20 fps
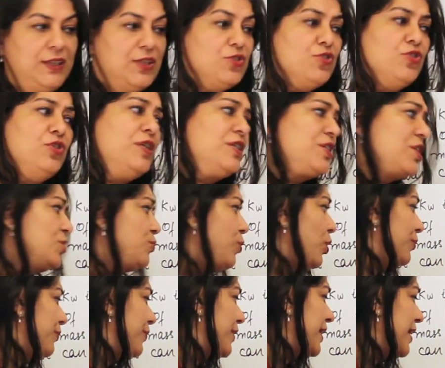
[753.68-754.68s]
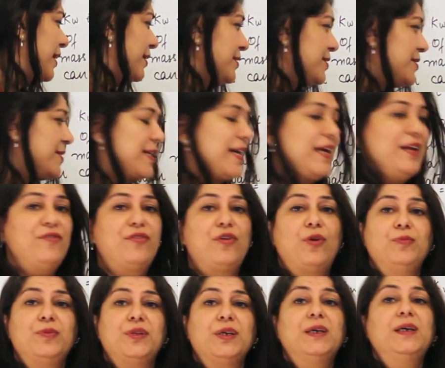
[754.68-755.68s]
So this is what we understand
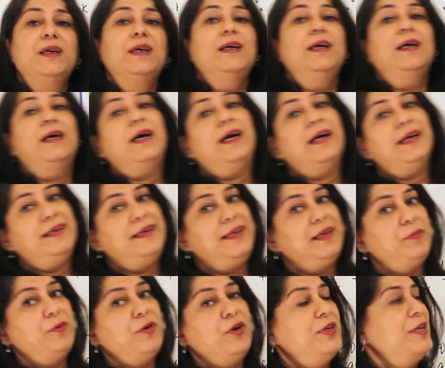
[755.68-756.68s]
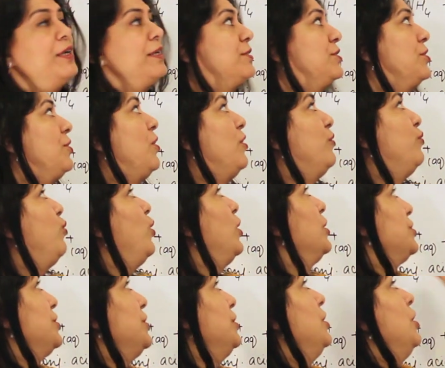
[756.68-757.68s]
from the ionic product of
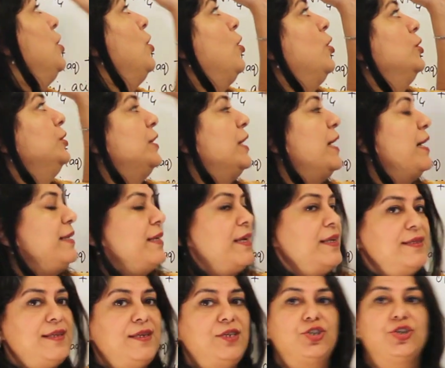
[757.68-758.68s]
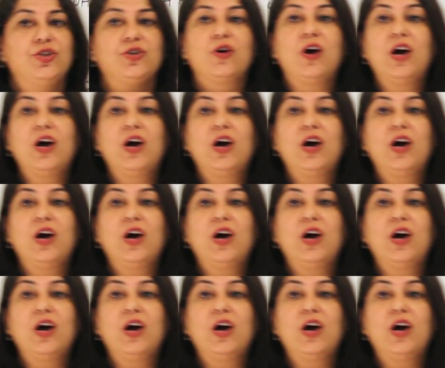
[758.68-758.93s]
water, or the ionization